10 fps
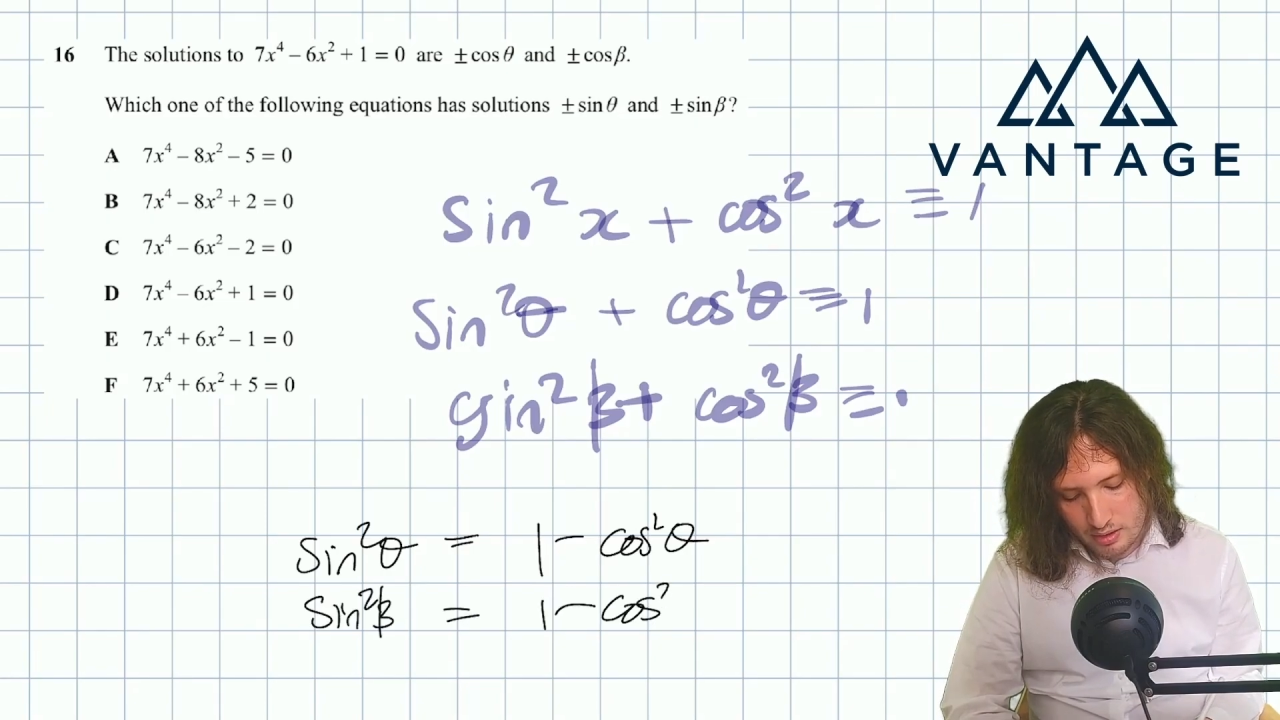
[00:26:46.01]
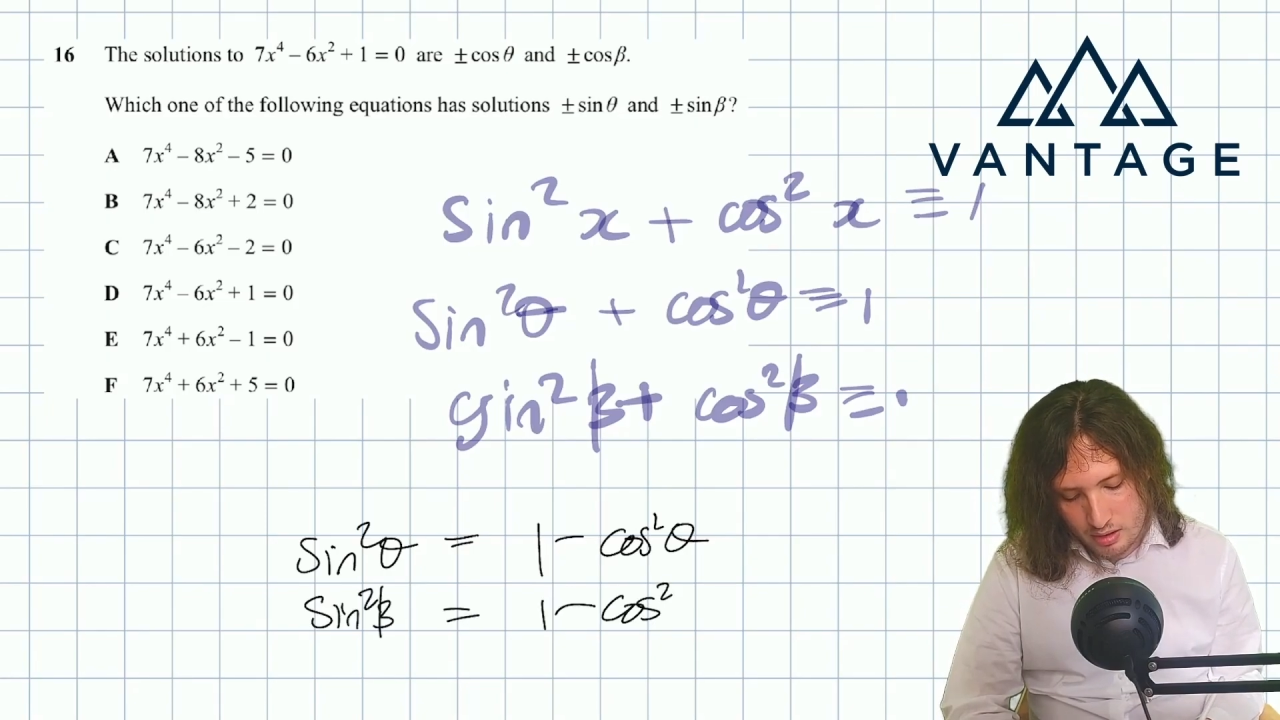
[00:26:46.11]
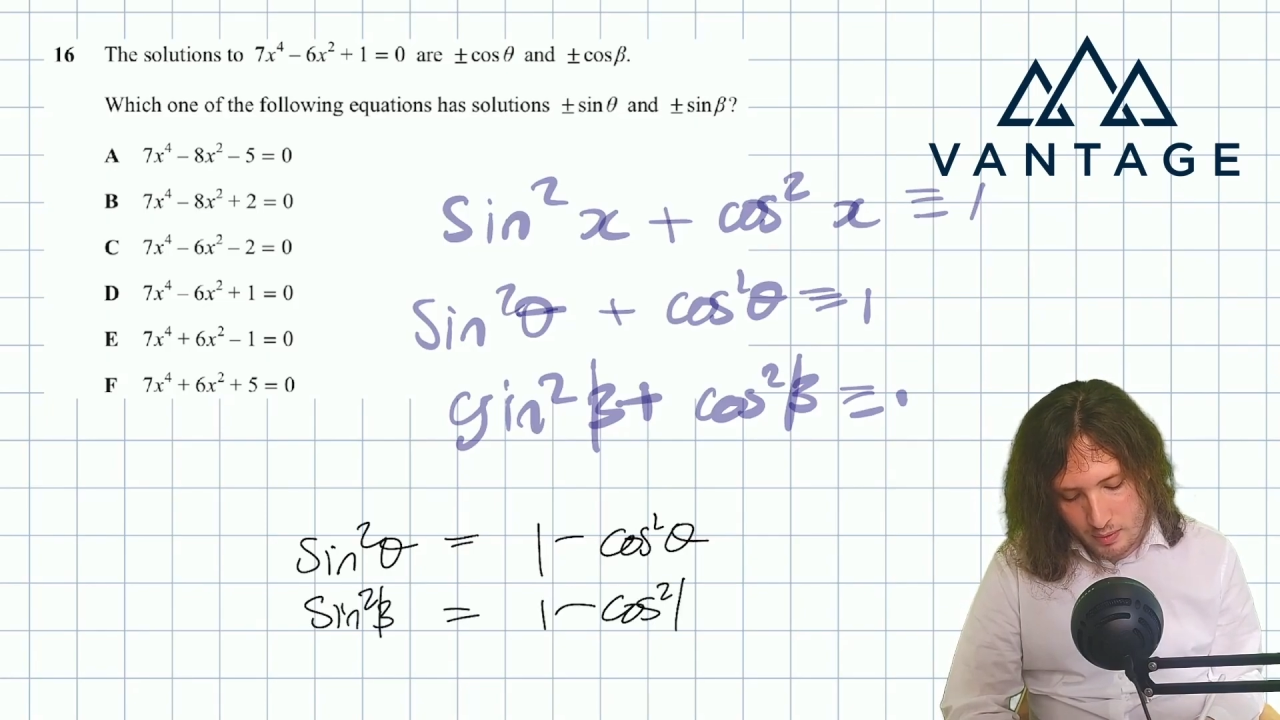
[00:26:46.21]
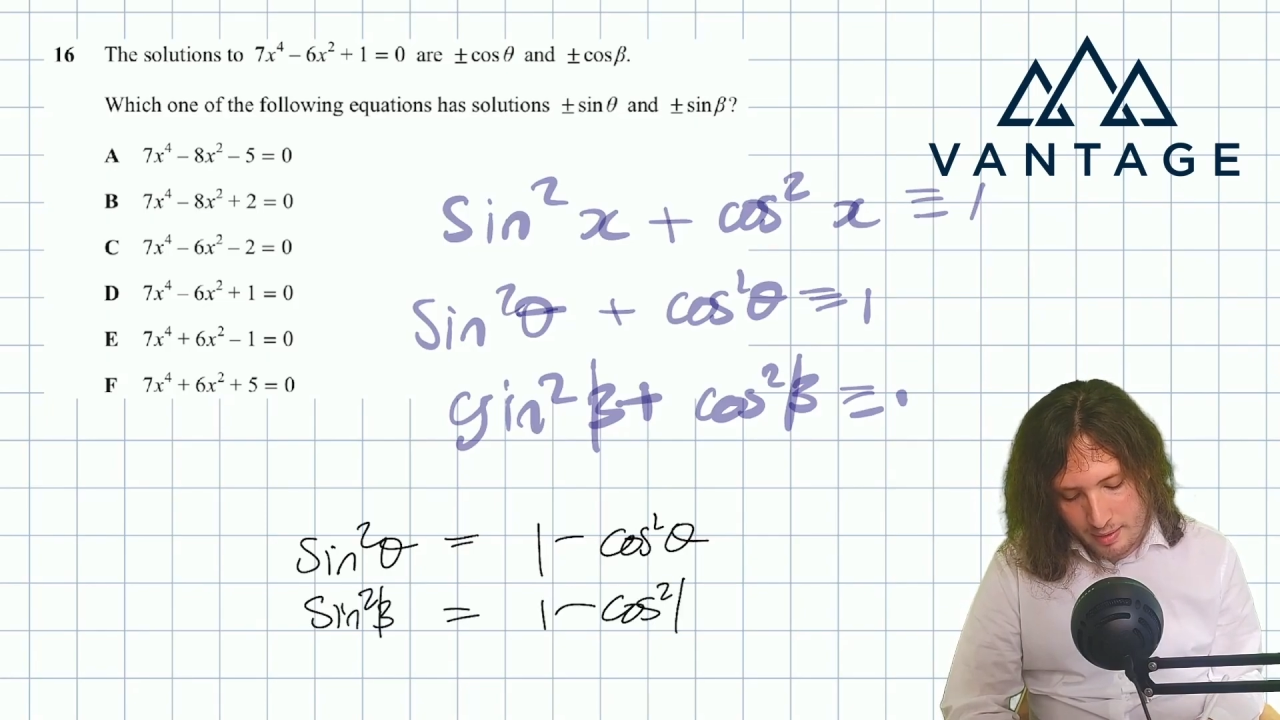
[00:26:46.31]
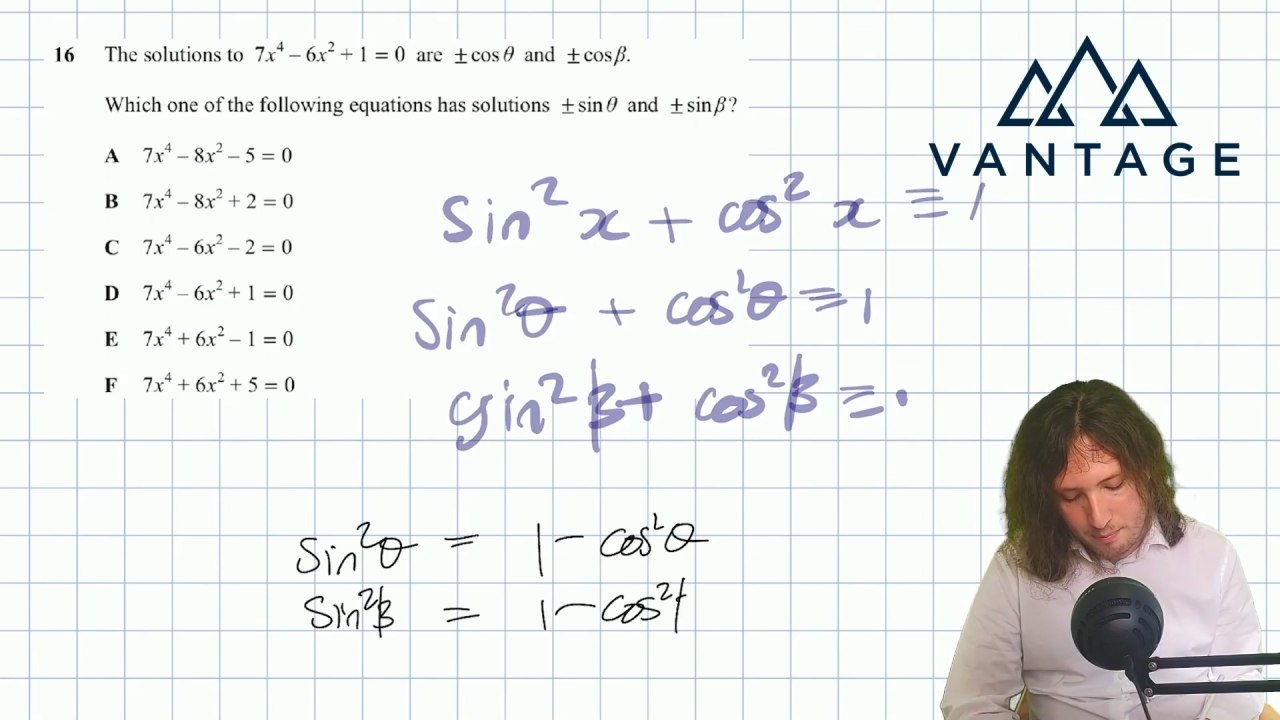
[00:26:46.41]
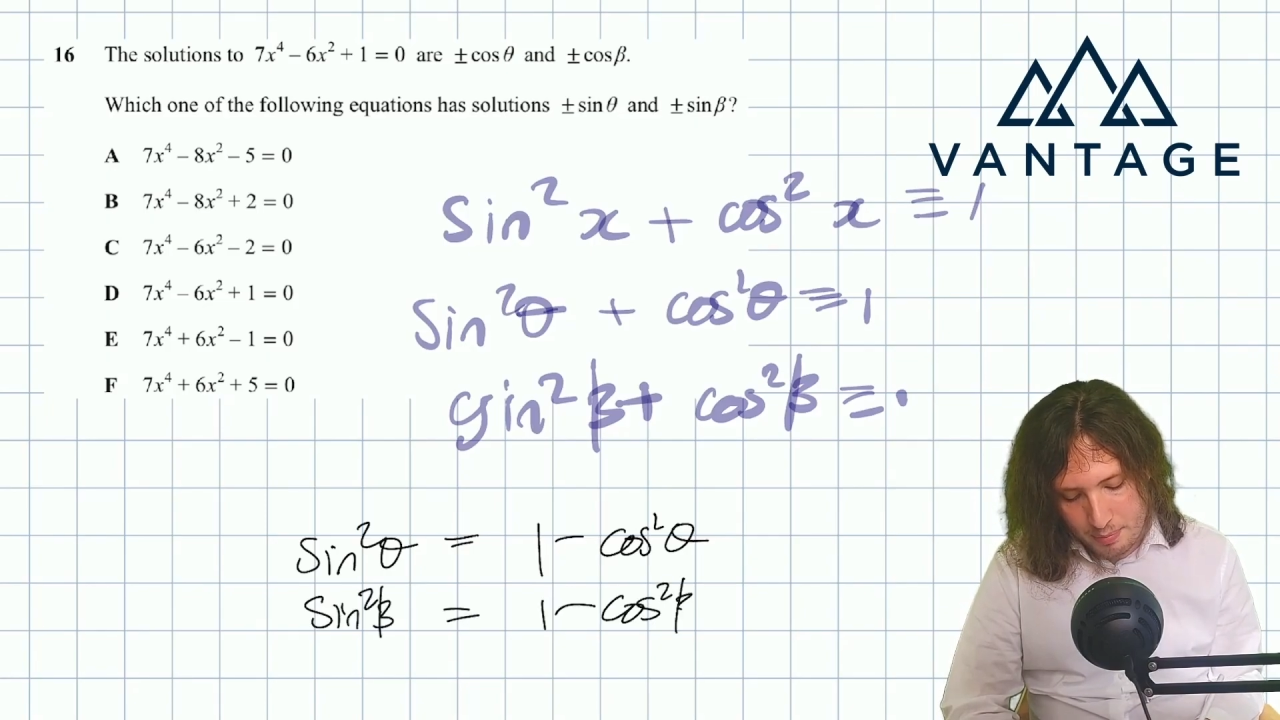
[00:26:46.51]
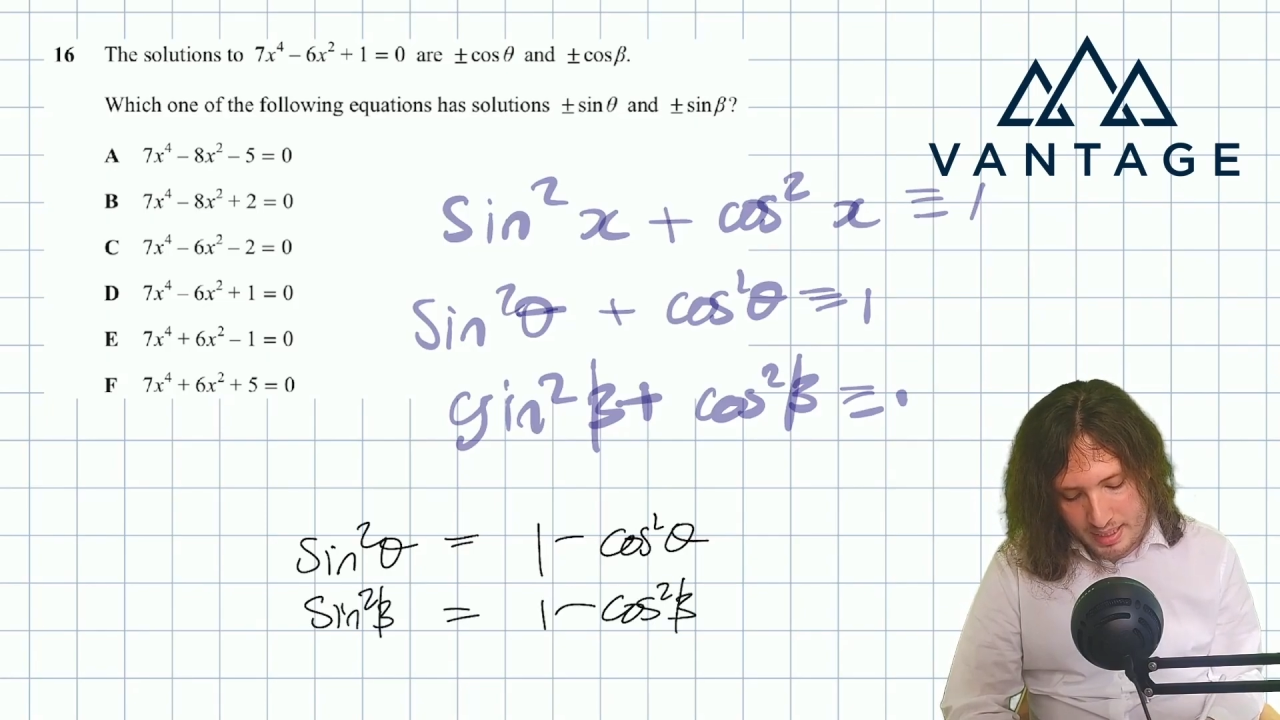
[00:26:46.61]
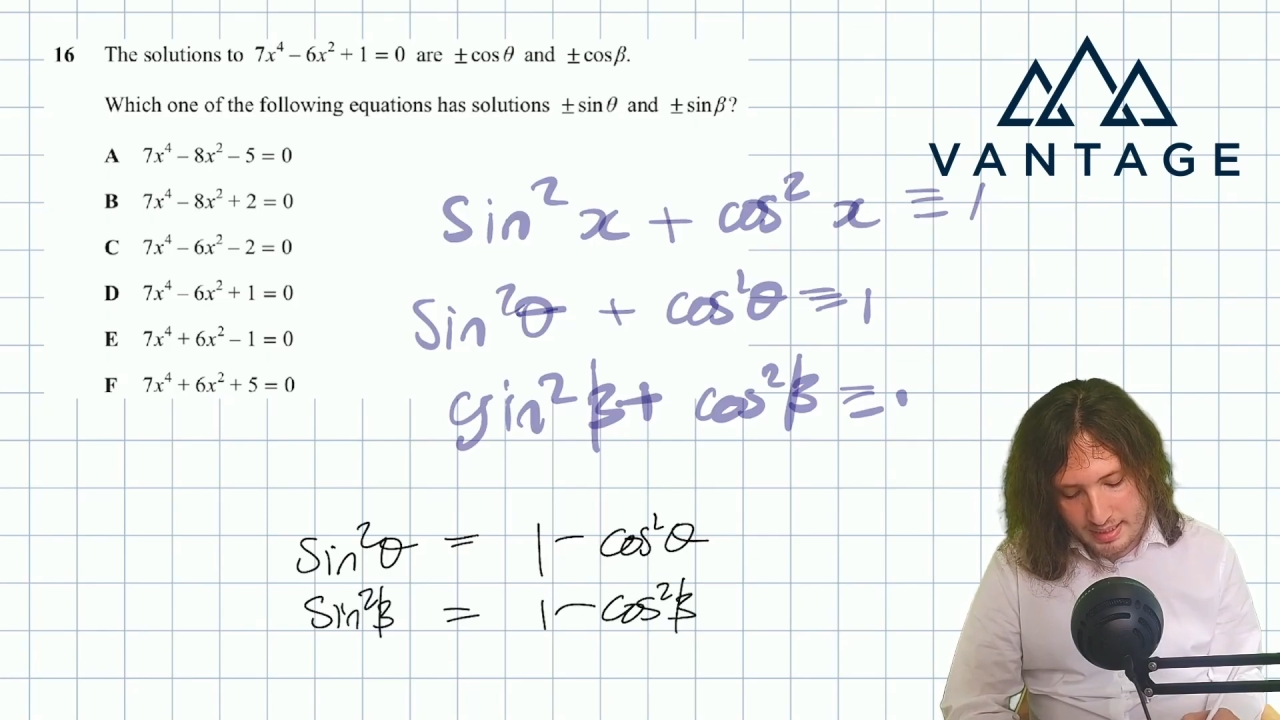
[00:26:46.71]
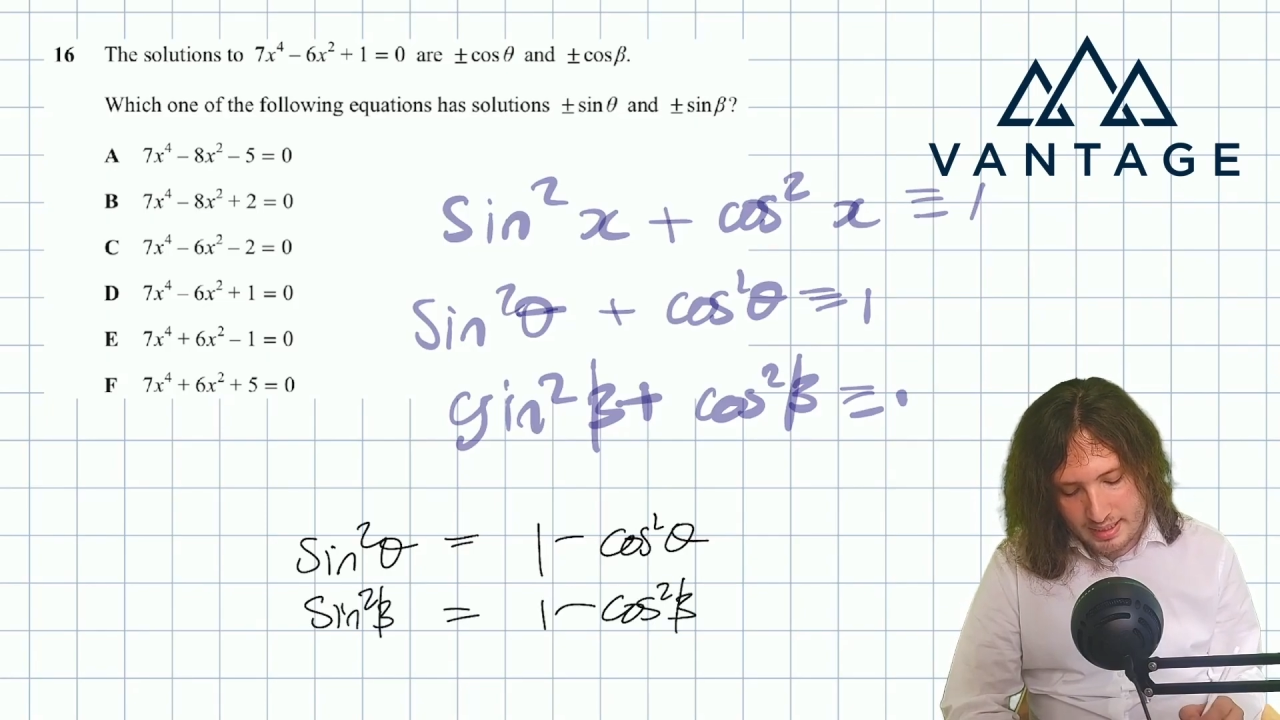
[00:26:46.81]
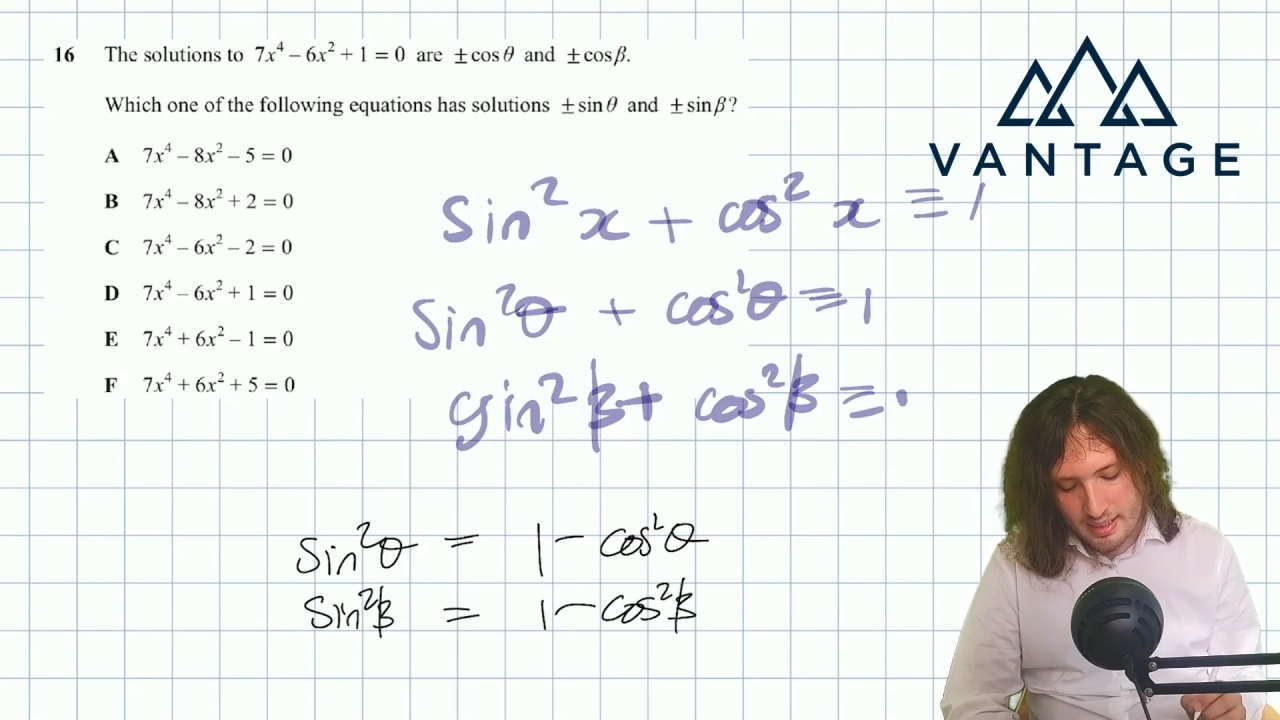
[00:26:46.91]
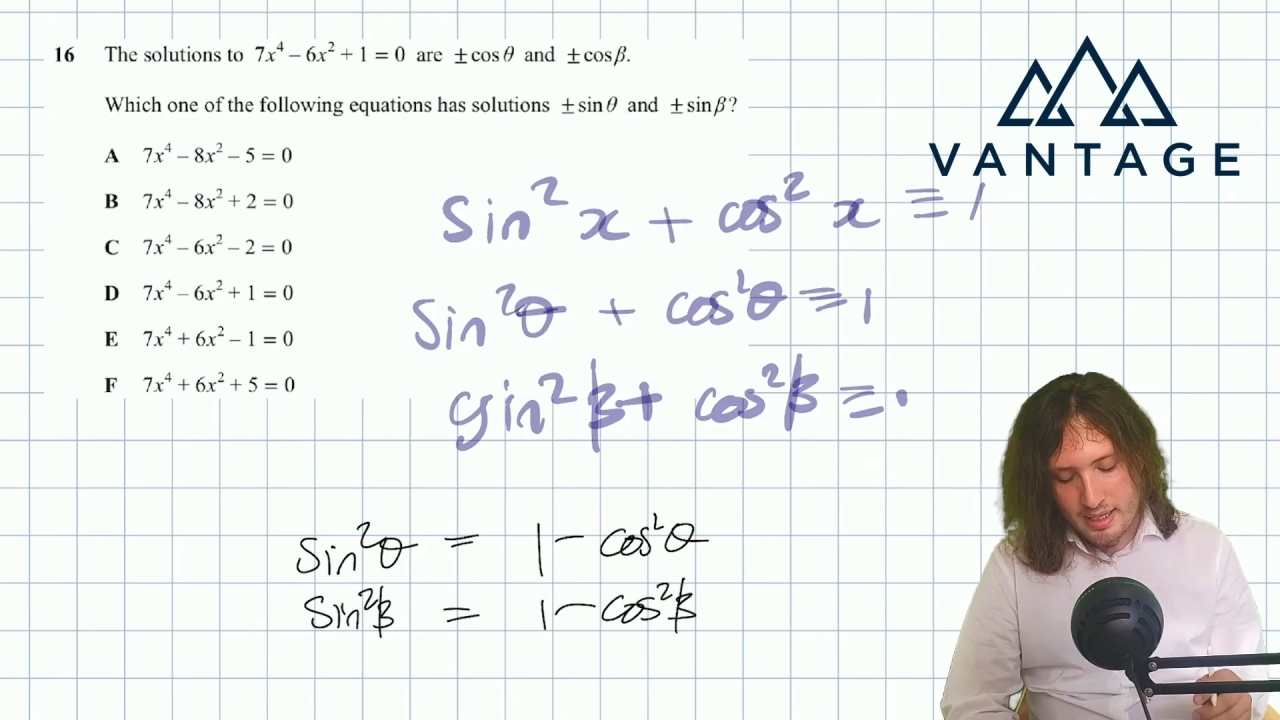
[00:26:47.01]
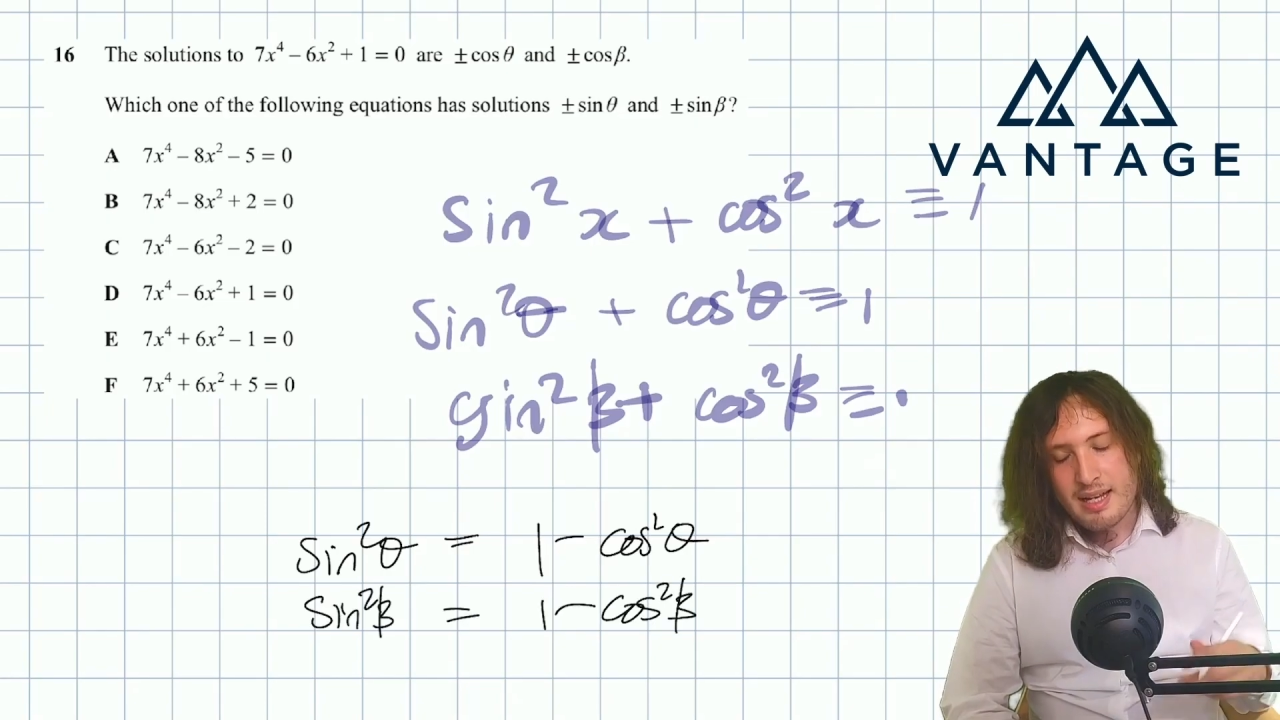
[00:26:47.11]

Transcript: squared beta.